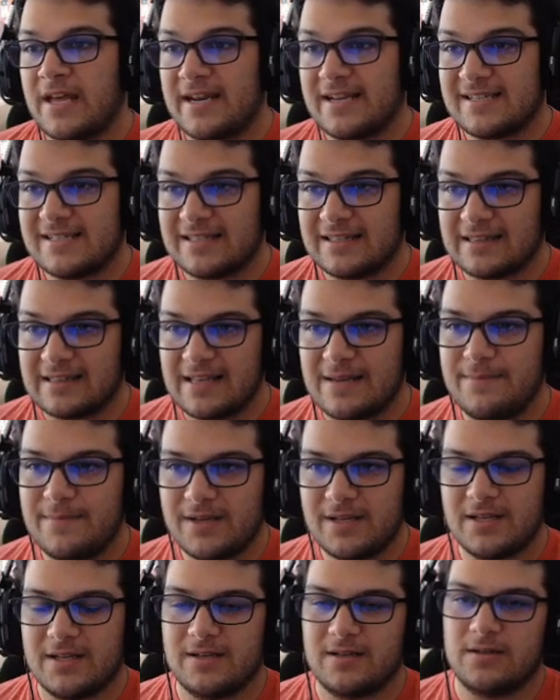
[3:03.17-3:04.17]
that is
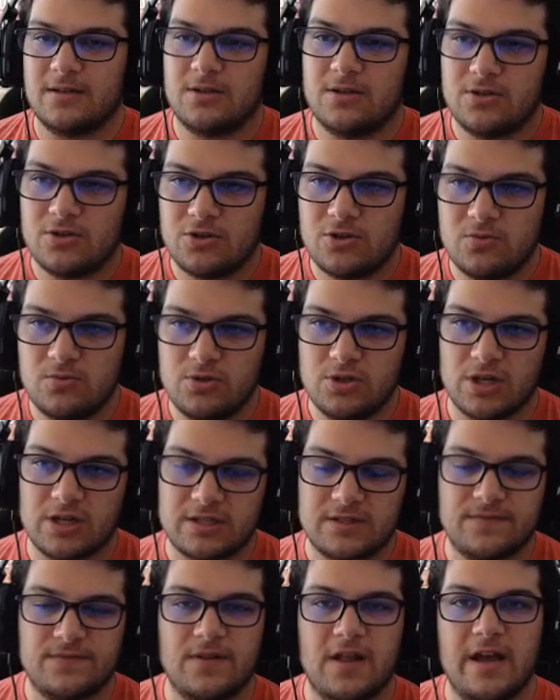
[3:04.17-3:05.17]
limited to
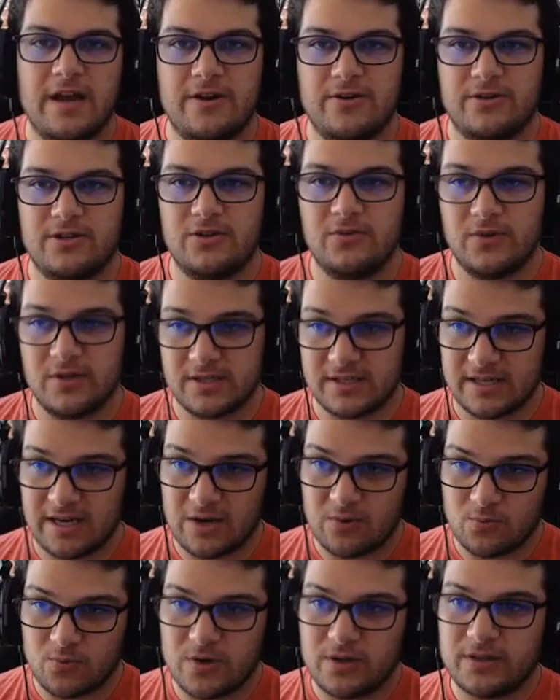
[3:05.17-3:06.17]
just flyer units, and
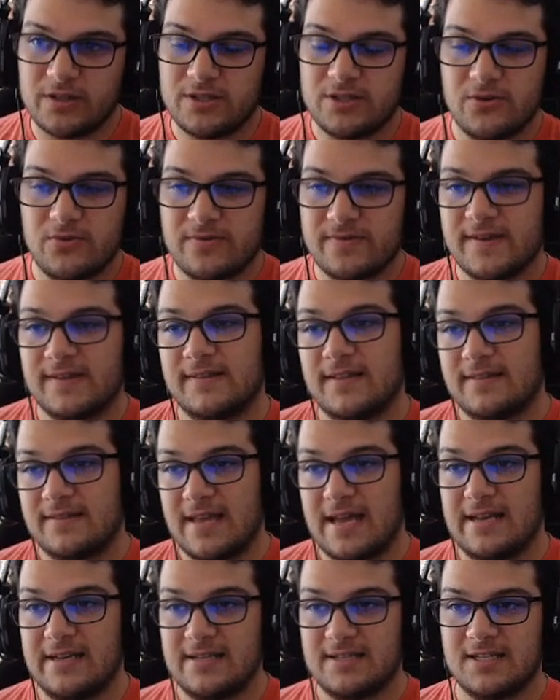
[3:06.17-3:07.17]
I really do think
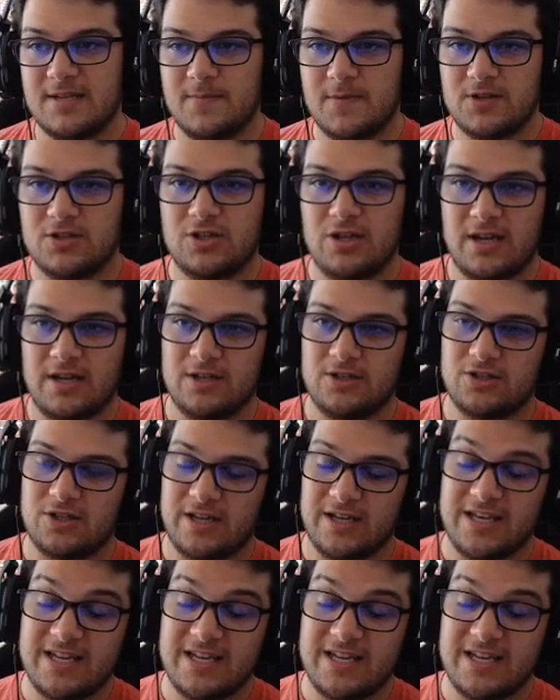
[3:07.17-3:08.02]
that needs to be changed.